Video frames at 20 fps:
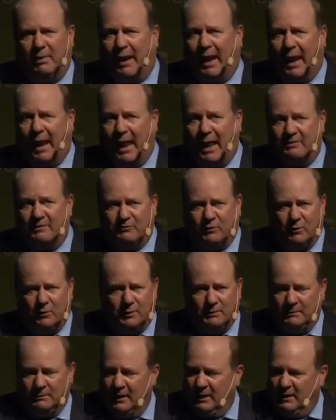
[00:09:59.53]

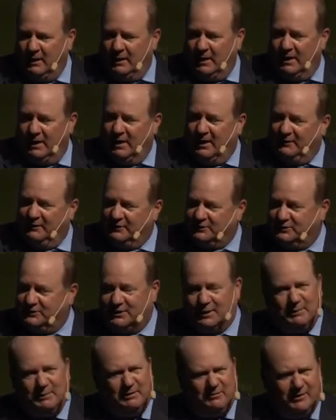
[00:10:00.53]
platform. This is going to
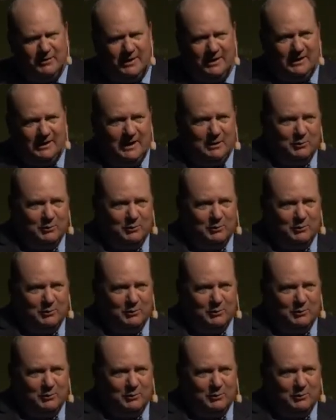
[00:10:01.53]
be very neat.